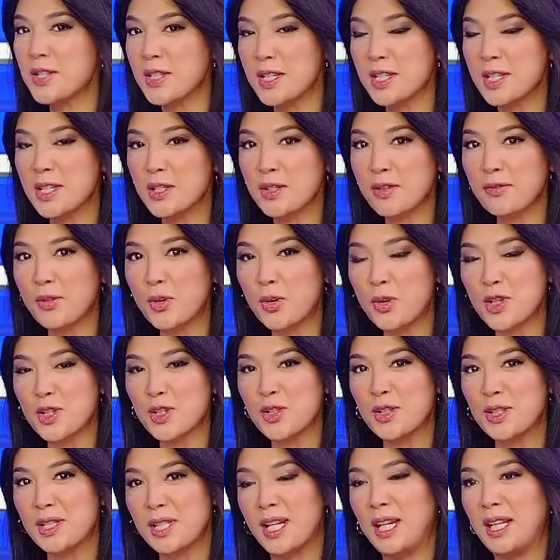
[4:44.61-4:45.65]
This is, of course,
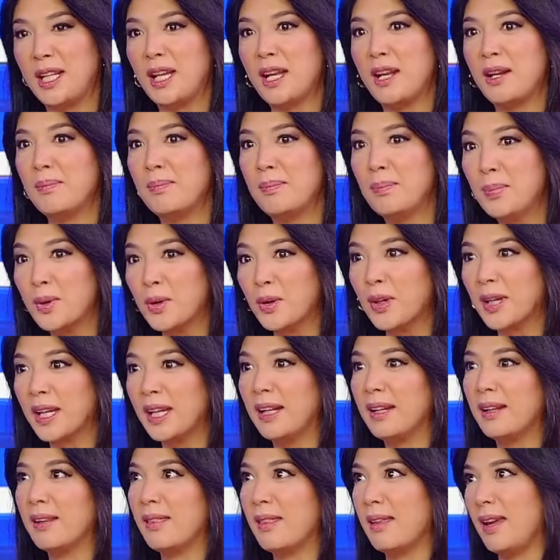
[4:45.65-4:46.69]
contained in a book
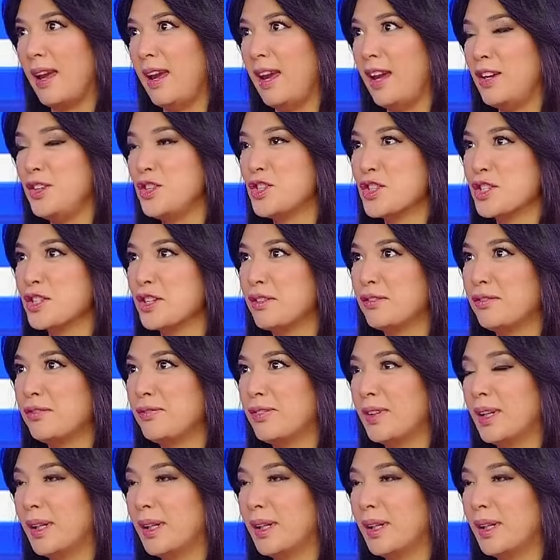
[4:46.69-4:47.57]
in the age of,